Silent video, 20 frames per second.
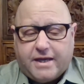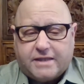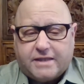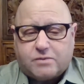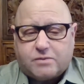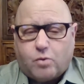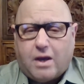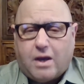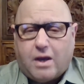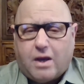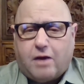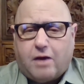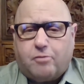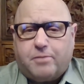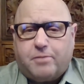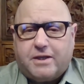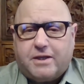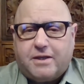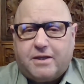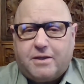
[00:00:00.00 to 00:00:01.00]
as
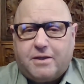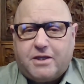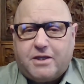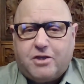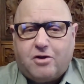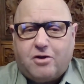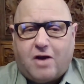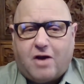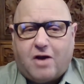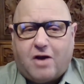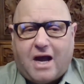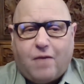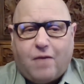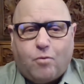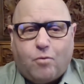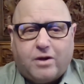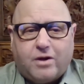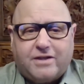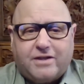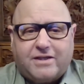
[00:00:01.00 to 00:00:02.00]
well. But, you know, I
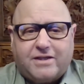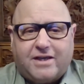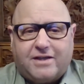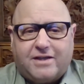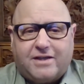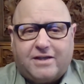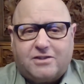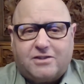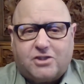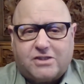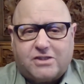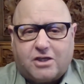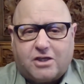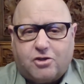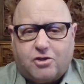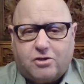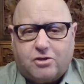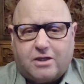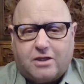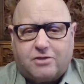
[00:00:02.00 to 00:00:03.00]
wanted to get just a
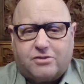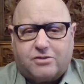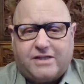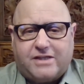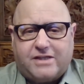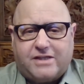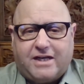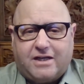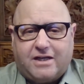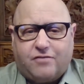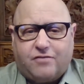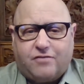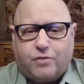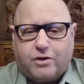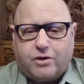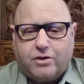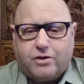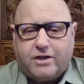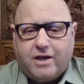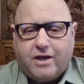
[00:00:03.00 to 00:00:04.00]
good understanding, if
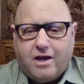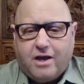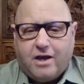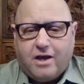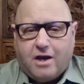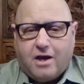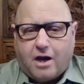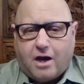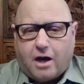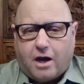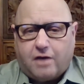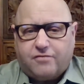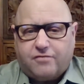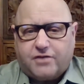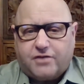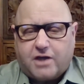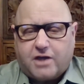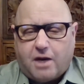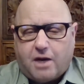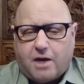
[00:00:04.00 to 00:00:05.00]
we could,
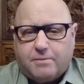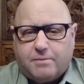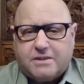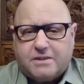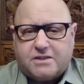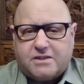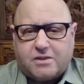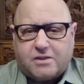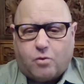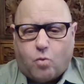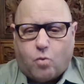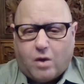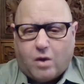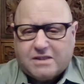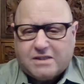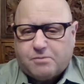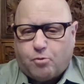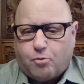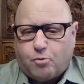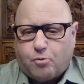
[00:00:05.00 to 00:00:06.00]
of the Cummins
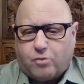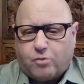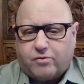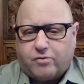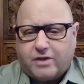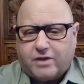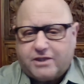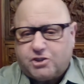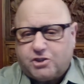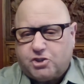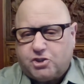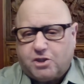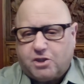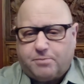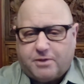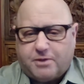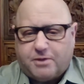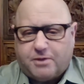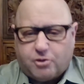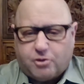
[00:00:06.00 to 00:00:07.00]
Westport
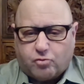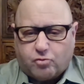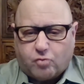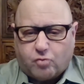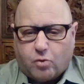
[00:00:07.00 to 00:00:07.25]
relationship and your